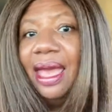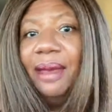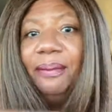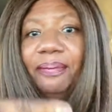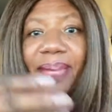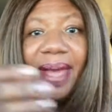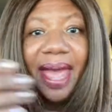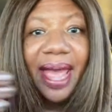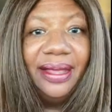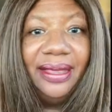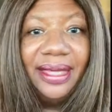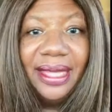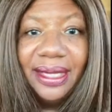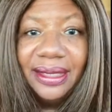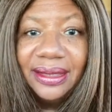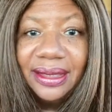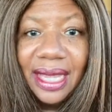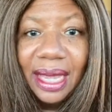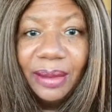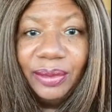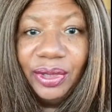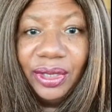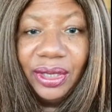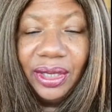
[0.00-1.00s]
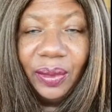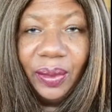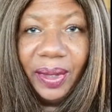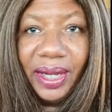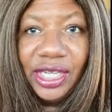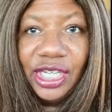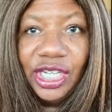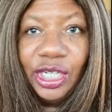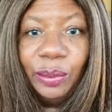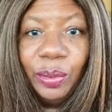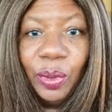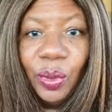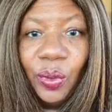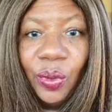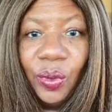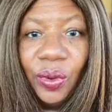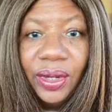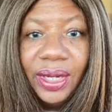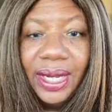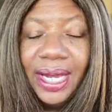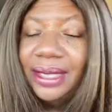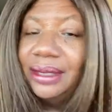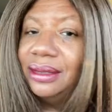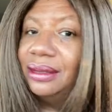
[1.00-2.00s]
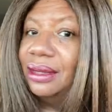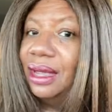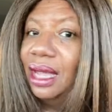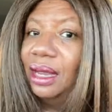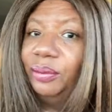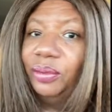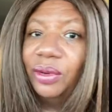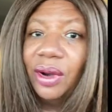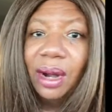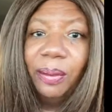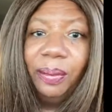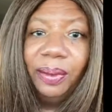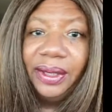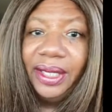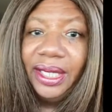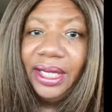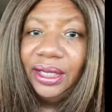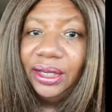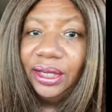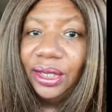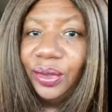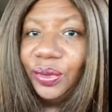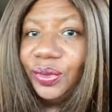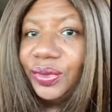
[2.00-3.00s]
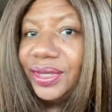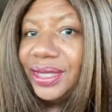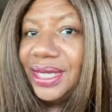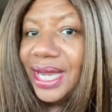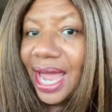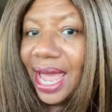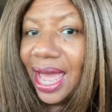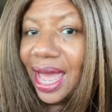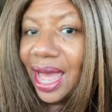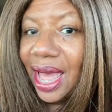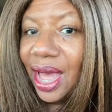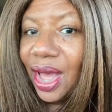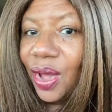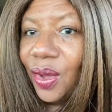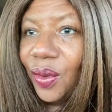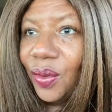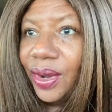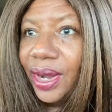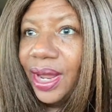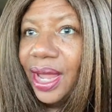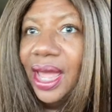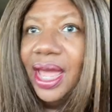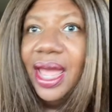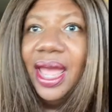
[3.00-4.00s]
bad things come to the Ouija board, it's not properly closed down,